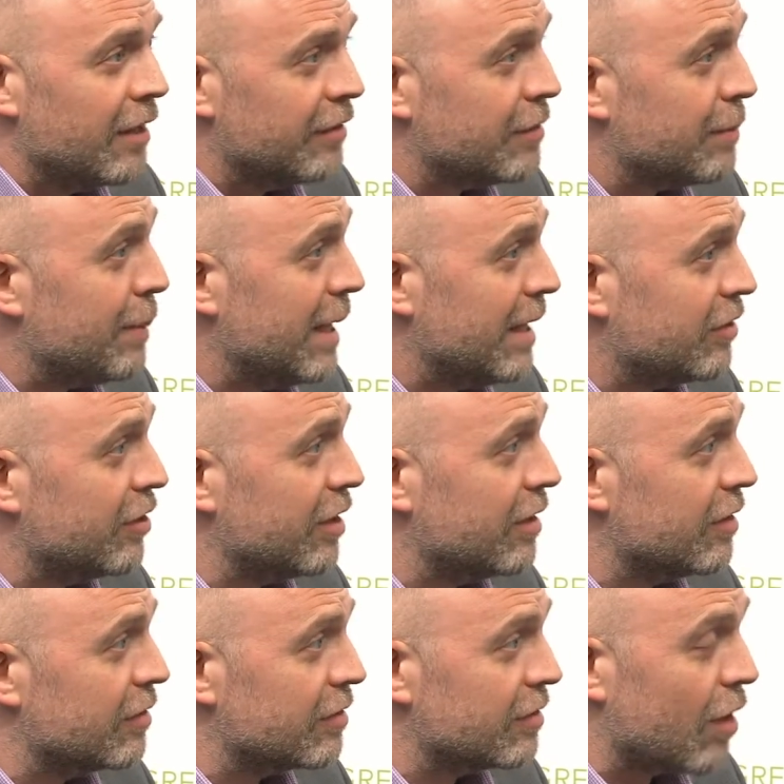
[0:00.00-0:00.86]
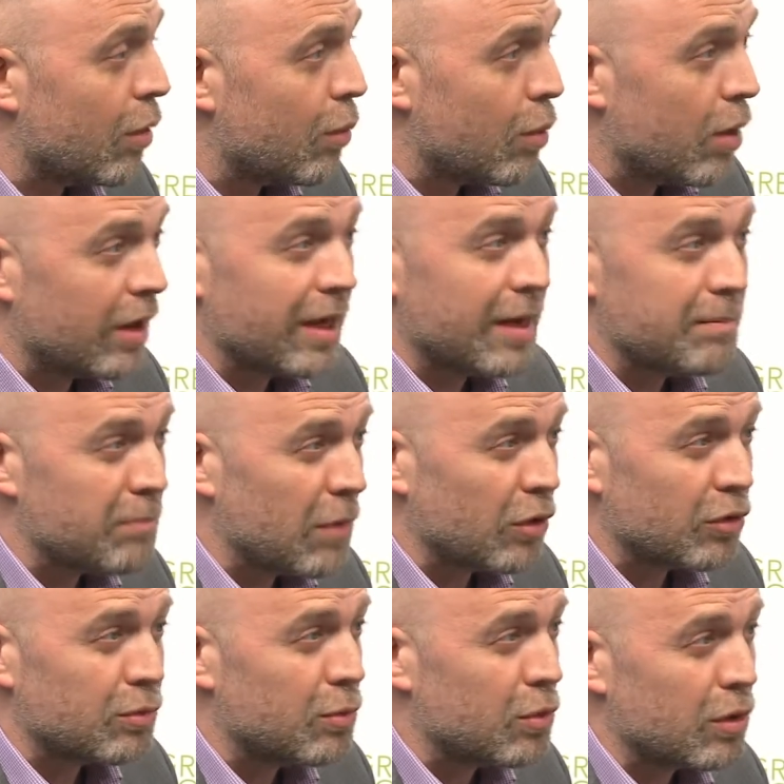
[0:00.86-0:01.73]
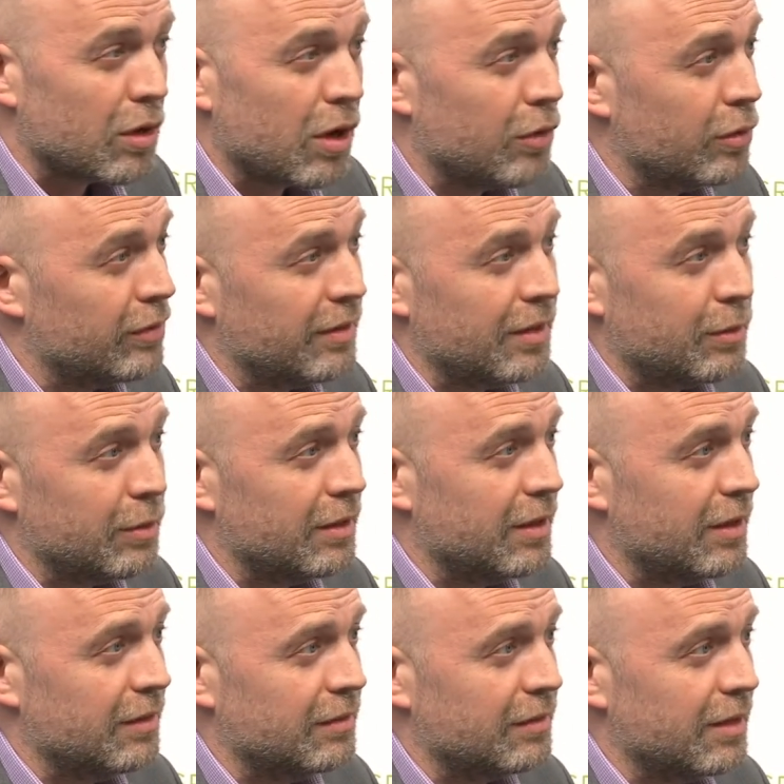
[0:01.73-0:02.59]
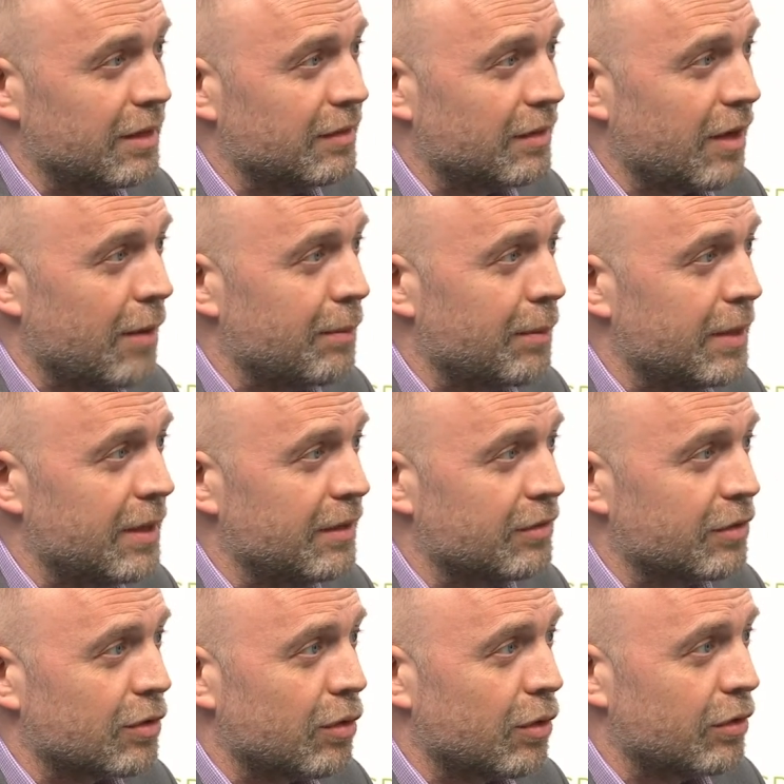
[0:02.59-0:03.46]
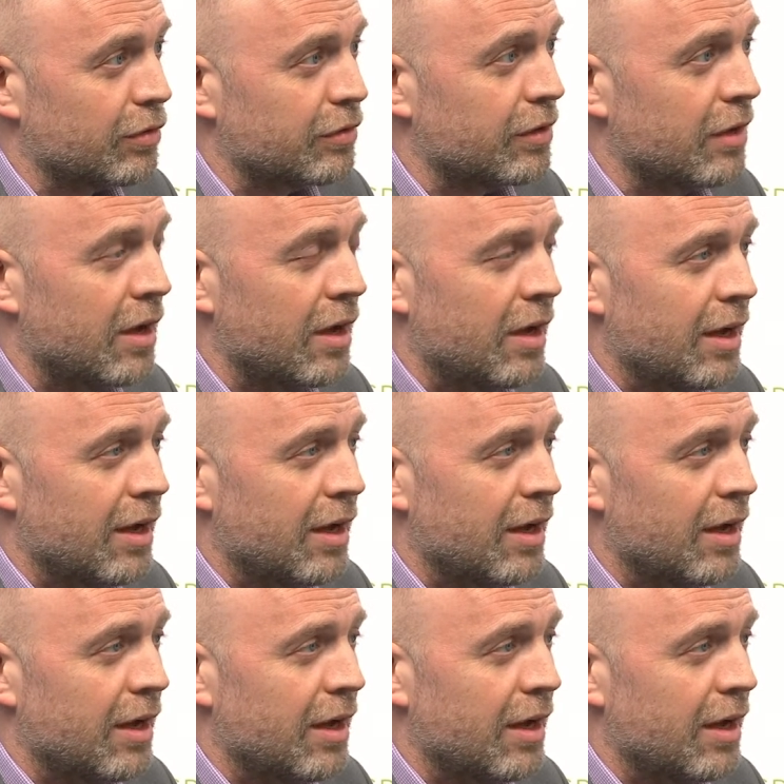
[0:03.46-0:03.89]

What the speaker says: to pitch in and start working much more closely with these companies across